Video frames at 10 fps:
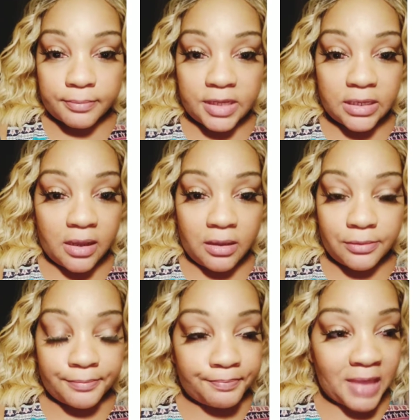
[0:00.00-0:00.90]
you
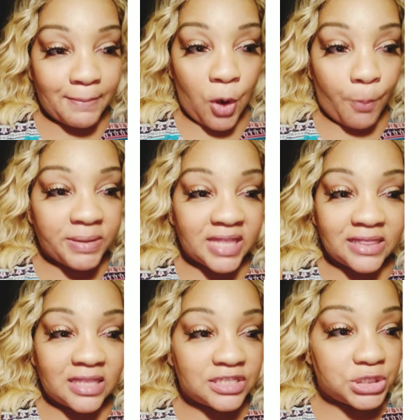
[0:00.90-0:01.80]
know, I'm hoping
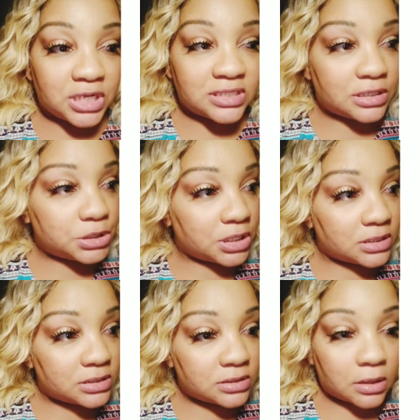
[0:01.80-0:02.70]
that this doesn't
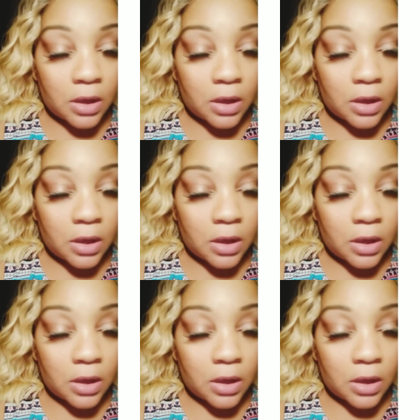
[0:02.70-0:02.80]
just